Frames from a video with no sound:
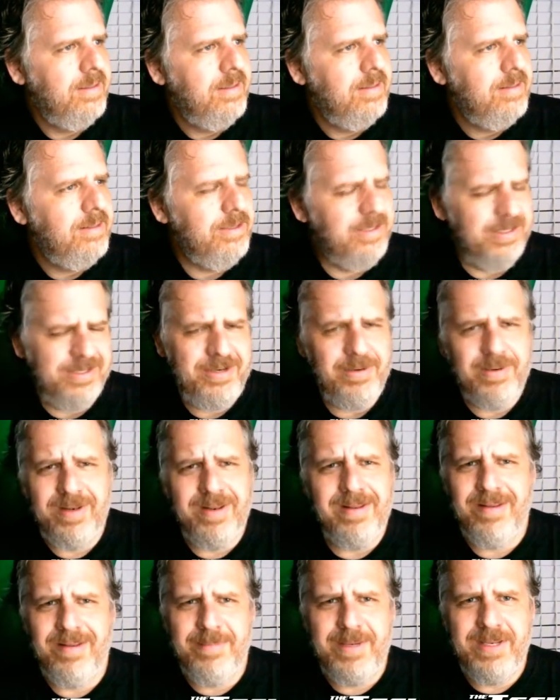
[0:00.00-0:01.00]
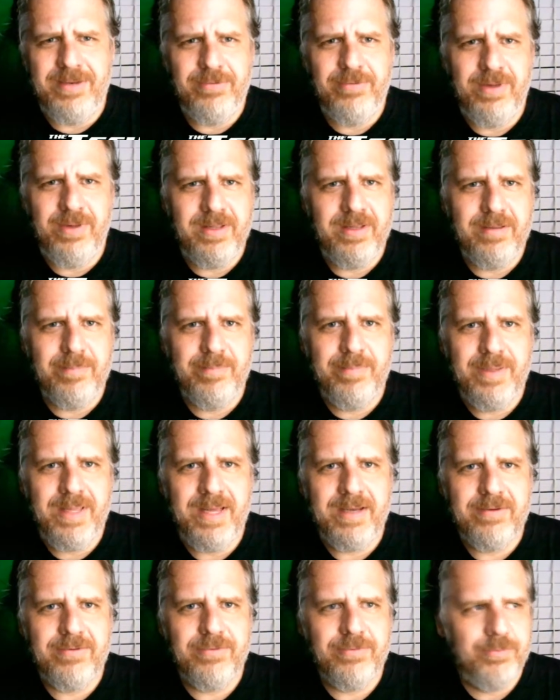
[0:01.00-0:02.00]
They're just so, I mean, it's really
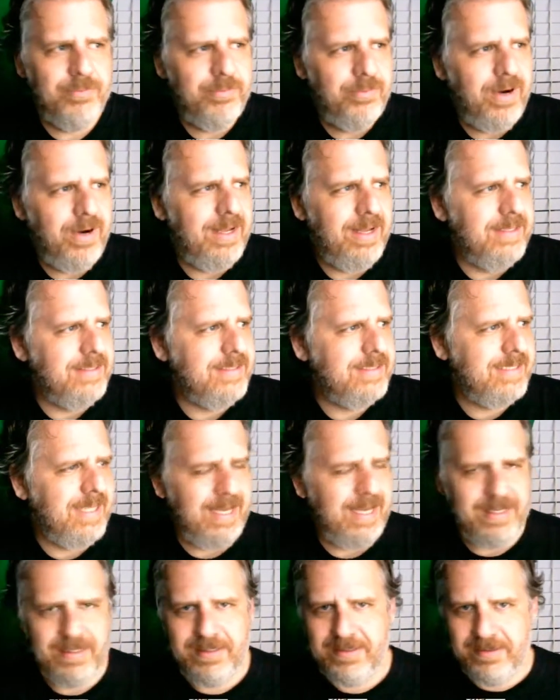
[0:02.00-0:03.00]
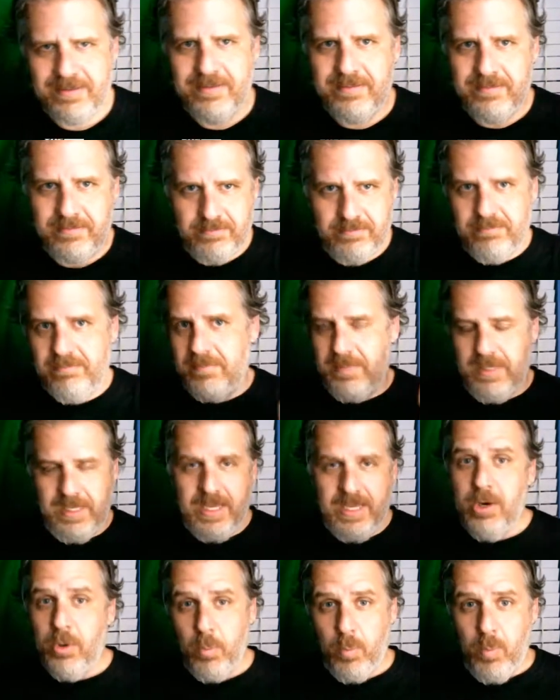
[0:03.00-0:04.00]
complex runs that
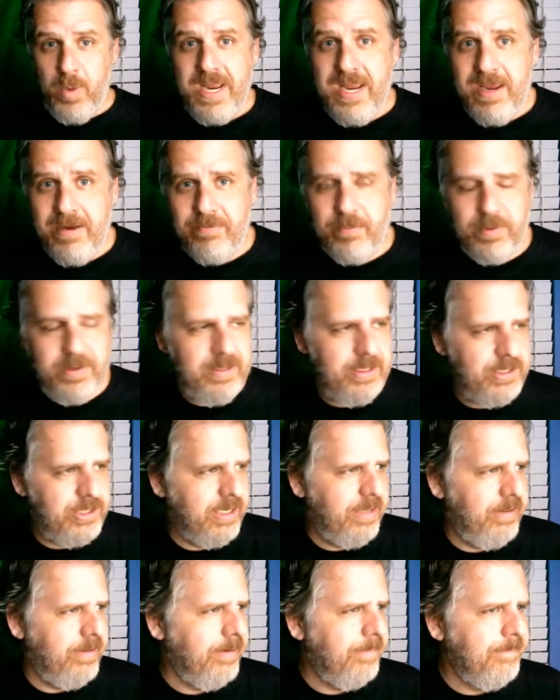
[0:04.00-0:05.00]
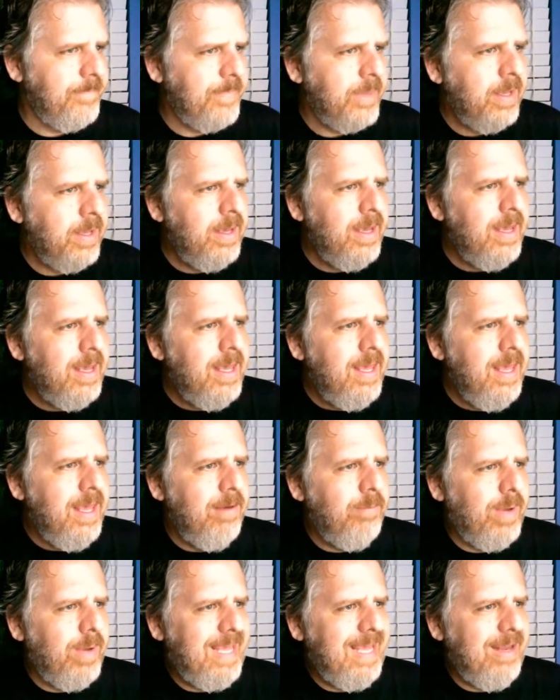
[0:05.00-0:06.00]
interweave with each other.
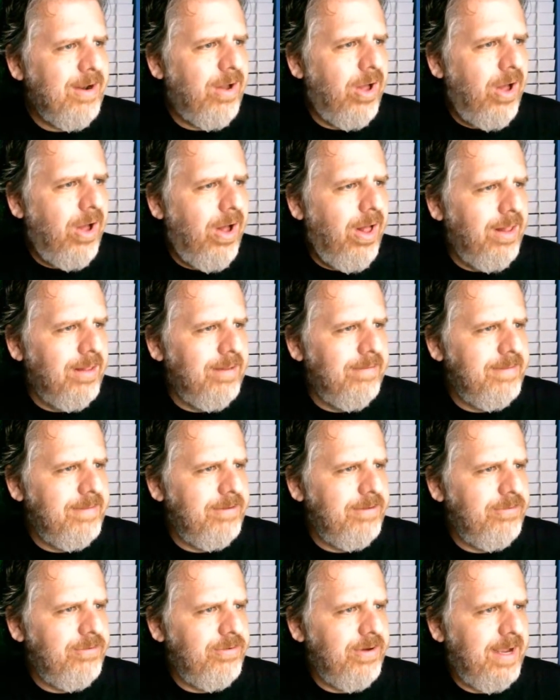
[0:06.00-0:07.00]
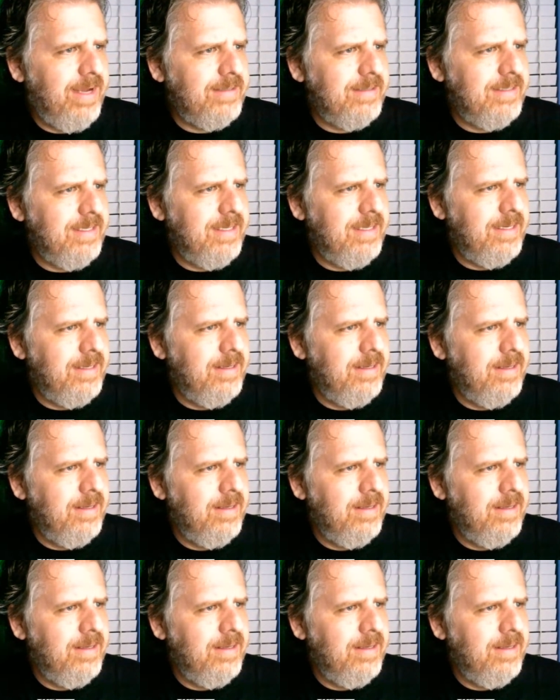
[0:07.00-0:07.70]
If we get all of these tracks in,